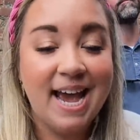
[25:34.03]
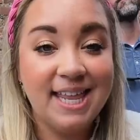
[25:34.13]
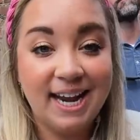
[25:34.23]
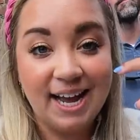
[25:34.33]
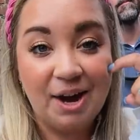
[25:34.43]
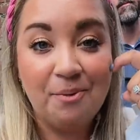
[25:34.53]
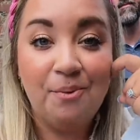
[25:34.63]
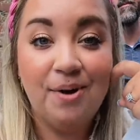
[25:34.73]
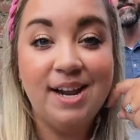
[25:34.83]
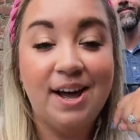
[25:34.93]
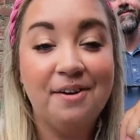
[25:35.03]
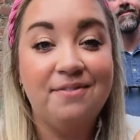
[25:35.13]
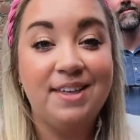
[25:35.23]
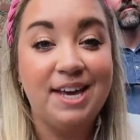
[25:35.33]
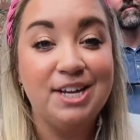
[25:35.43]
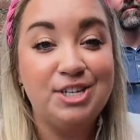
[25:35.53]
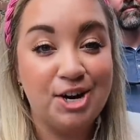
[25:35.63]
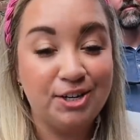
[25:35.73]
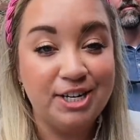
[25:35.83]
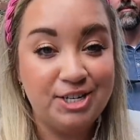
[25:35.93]
And then I got one of the
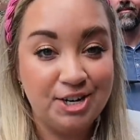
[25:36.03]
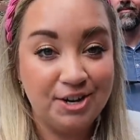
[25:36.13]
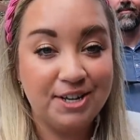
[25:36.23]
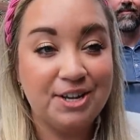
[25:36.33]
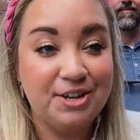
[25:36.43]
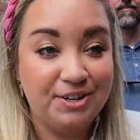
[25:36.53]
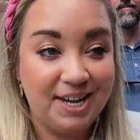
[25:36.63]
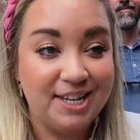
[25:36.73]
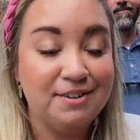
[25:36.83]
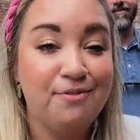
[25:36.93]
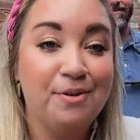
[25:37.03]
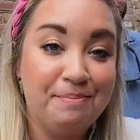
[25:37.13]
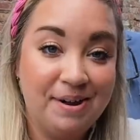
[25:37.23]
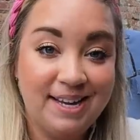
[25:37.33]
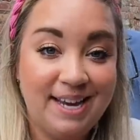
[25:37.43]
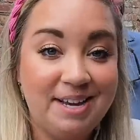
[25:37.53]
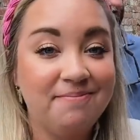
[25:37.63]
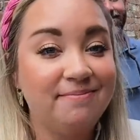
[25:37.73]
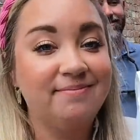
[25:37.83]
chocolate chunk cookies for Bunky.